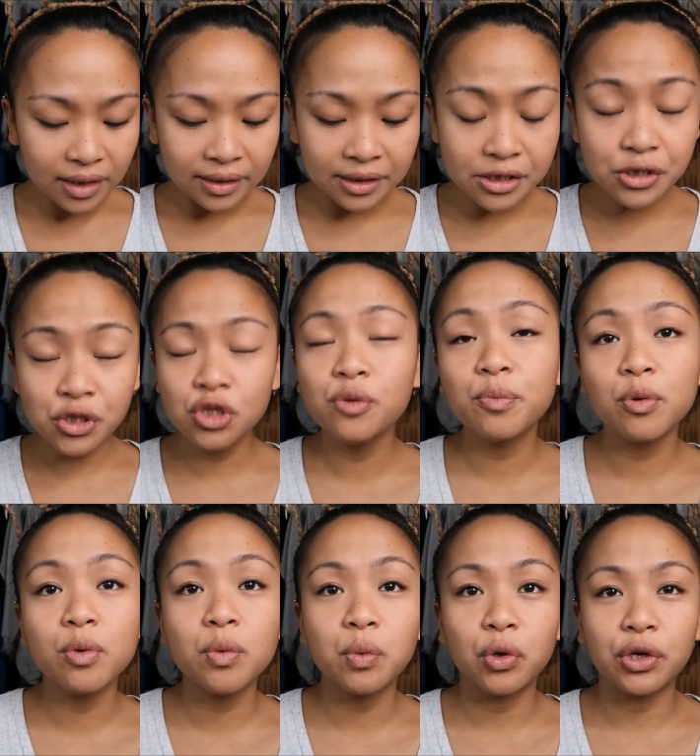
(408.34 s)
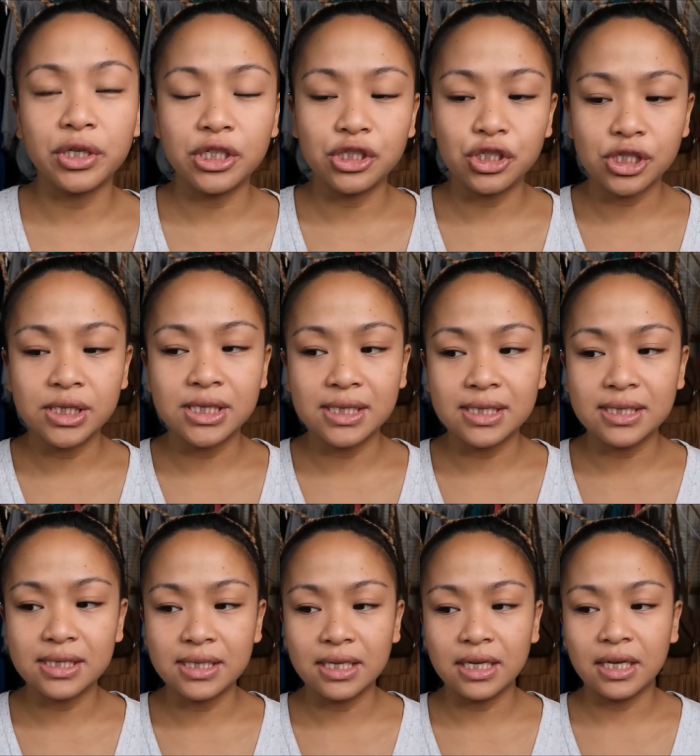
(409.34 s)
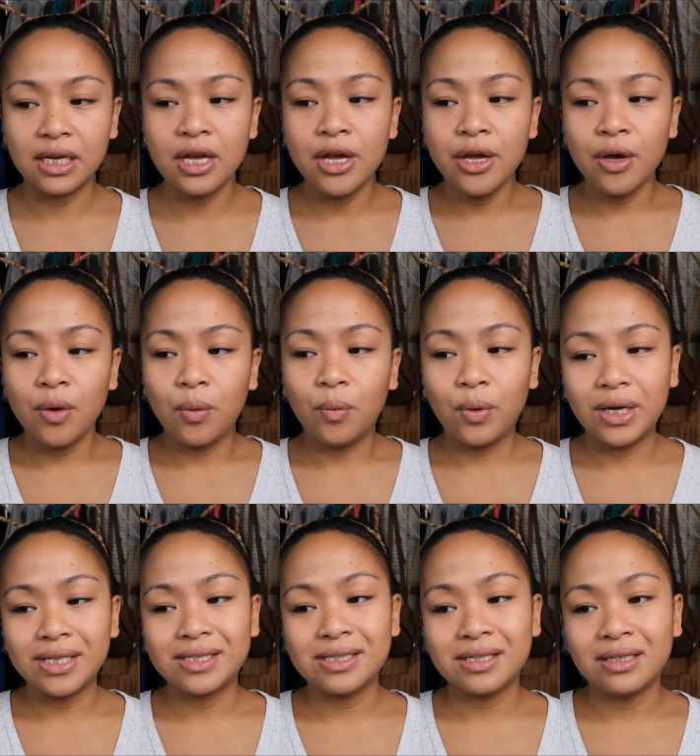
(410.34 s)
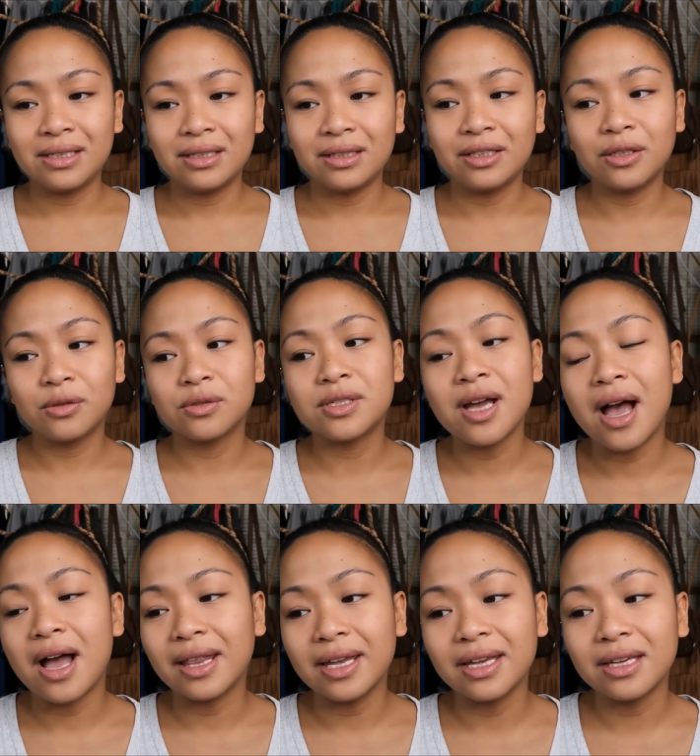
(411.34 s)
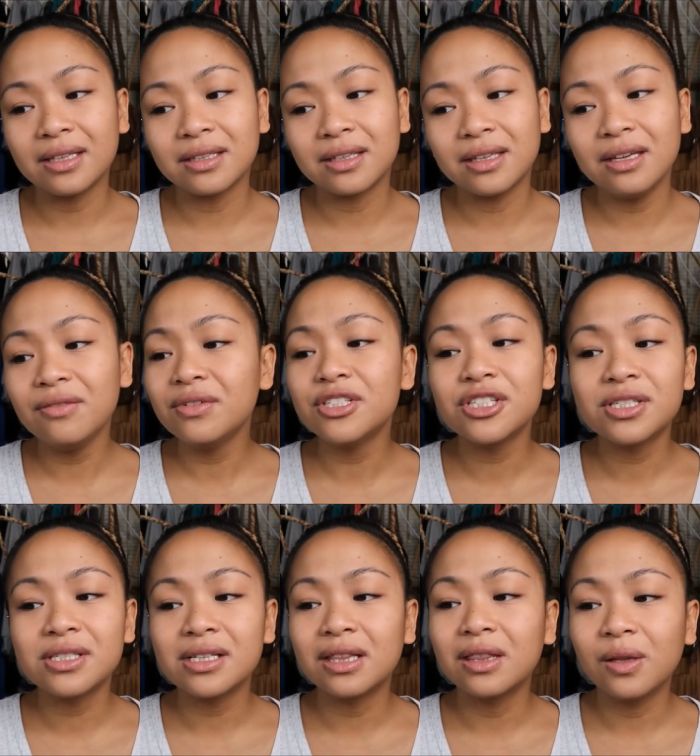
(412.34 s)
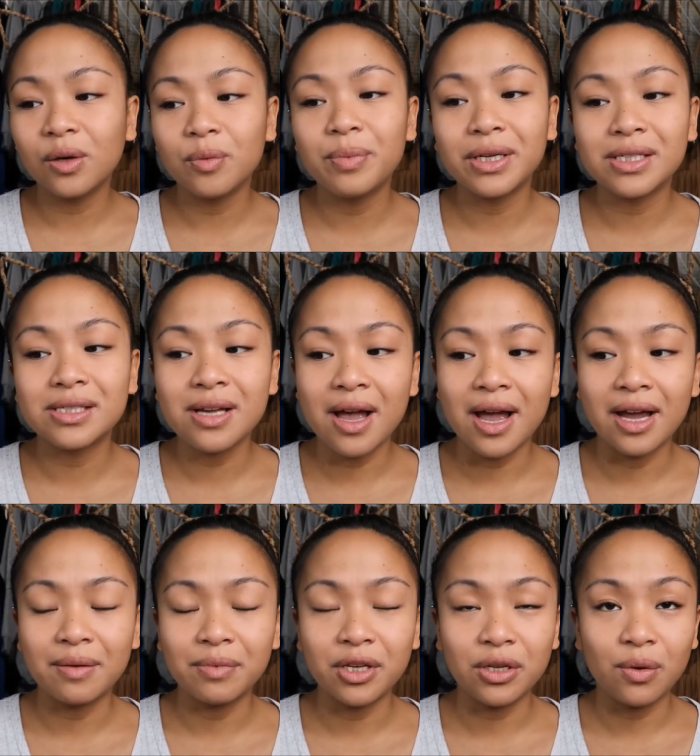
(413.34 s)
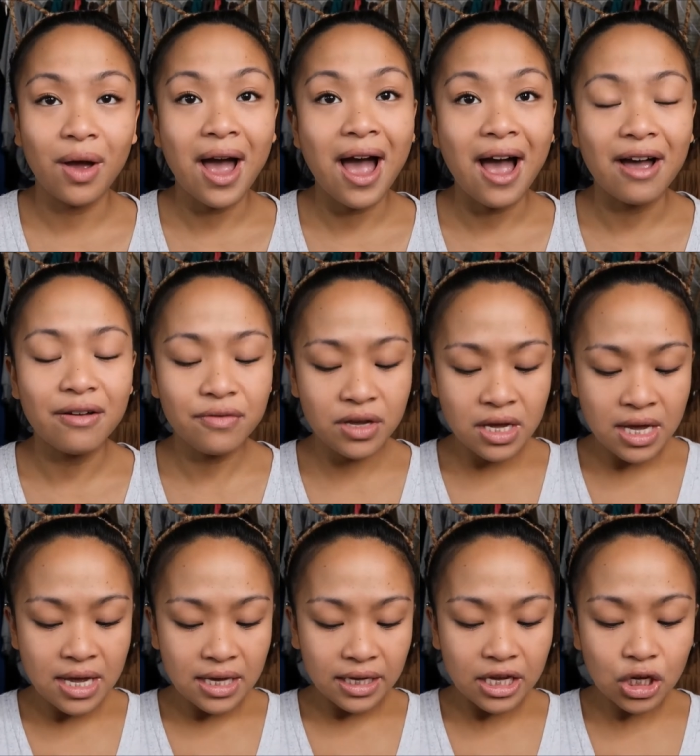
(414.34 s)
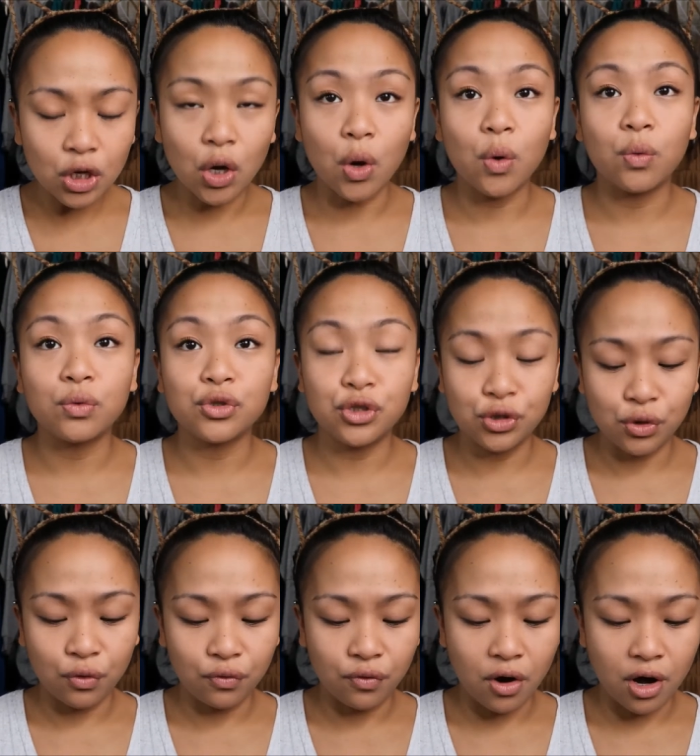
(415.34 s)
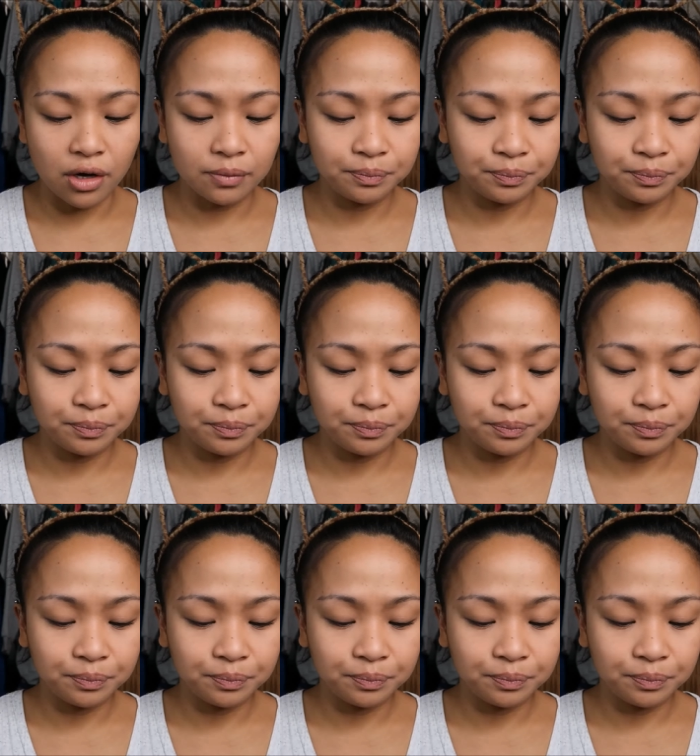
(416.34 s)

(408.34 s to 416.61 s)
that it's super rewarding just to see what little time, like even just a little bit of time that you have can go so far.